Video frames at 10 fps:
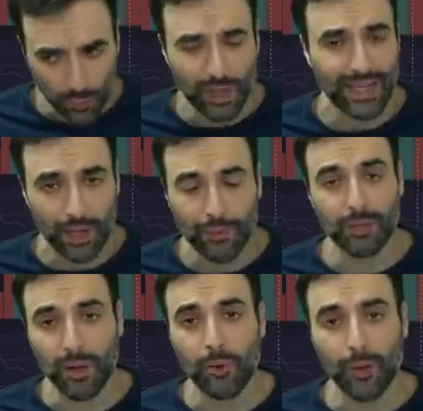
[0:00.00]
right now
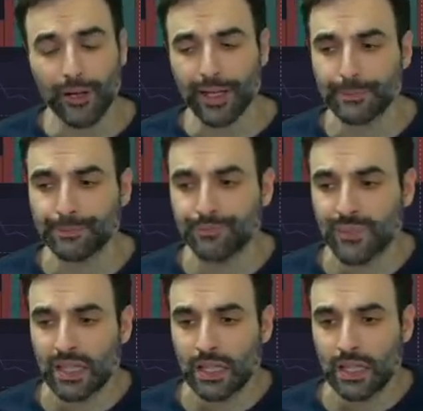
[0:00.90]
in a bear market,
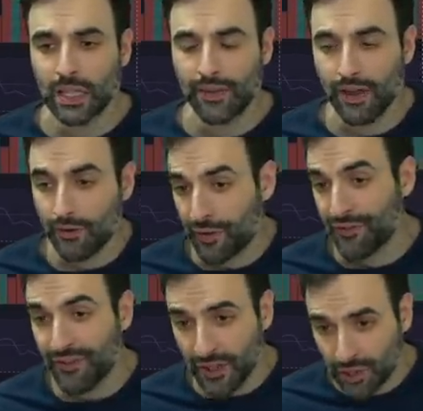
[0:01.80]
they are
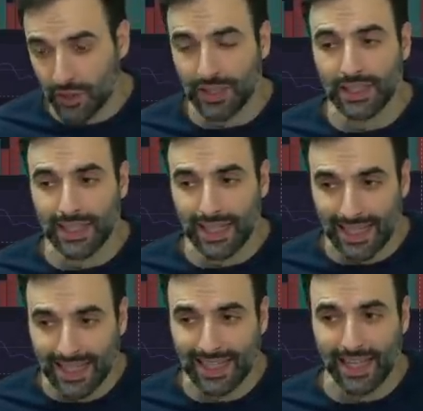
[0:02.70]
officially
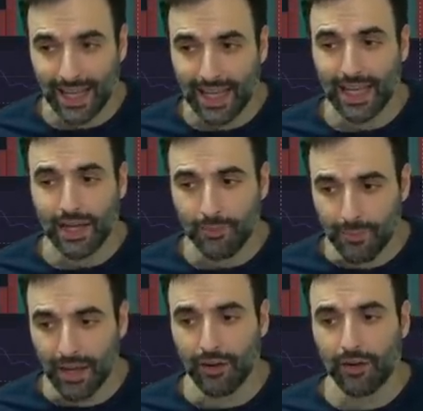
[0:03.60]
in a
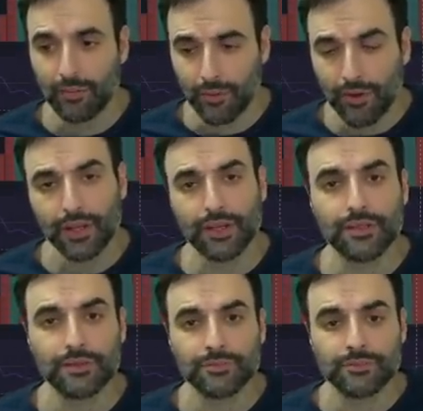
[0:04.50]
bear
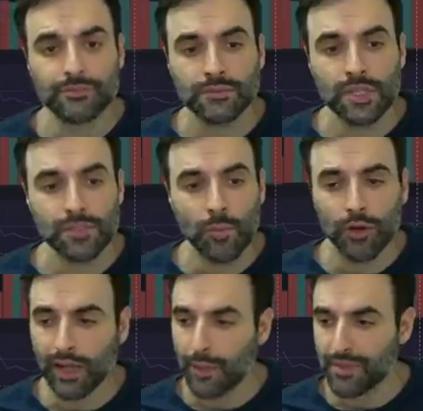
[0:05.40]
market.
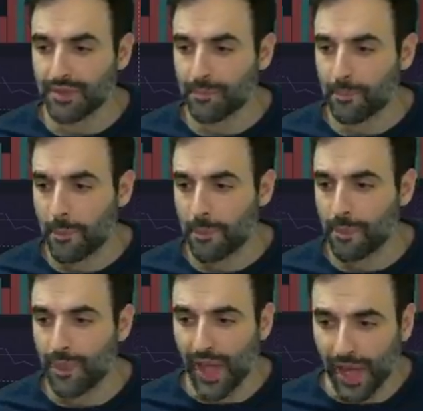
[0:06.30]
Small caps
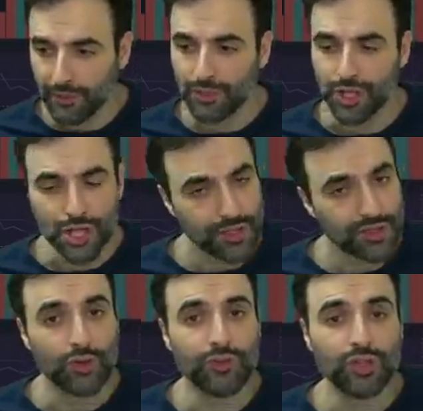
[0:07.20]
down
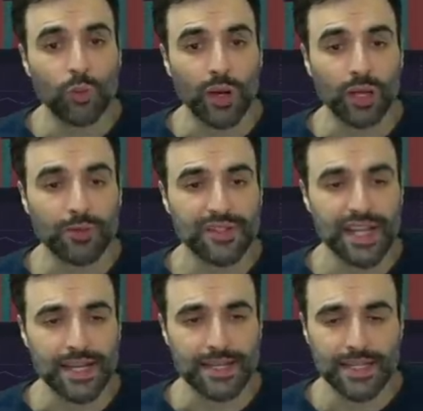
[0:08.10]
just over
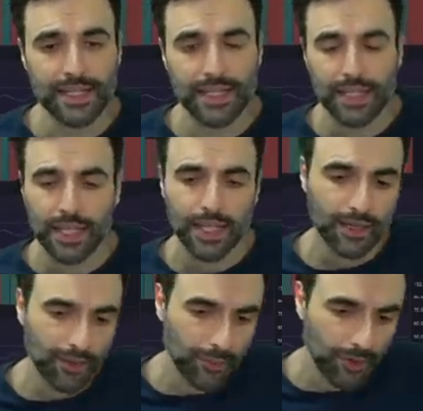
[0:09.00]
20%.
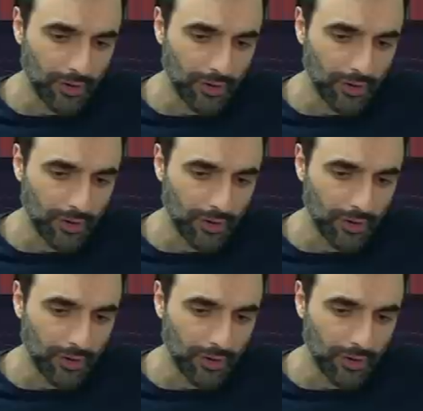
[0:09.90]
Now the